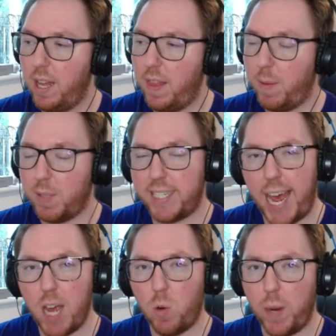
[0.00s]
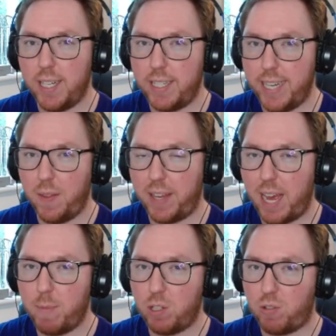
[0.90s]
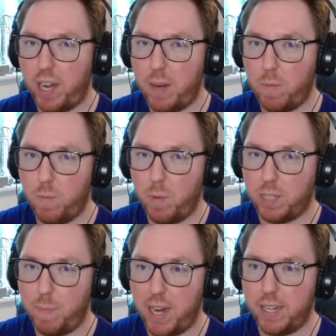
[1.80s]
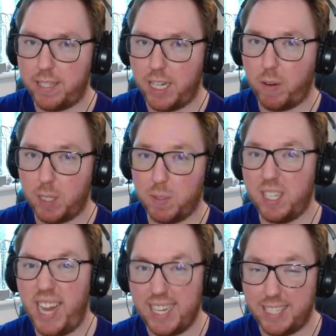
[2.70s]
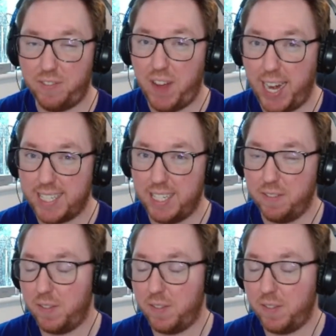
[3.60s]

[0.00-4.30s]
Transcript: there was a tailwind down the Kemmel Straight, which meant DRS was less effective.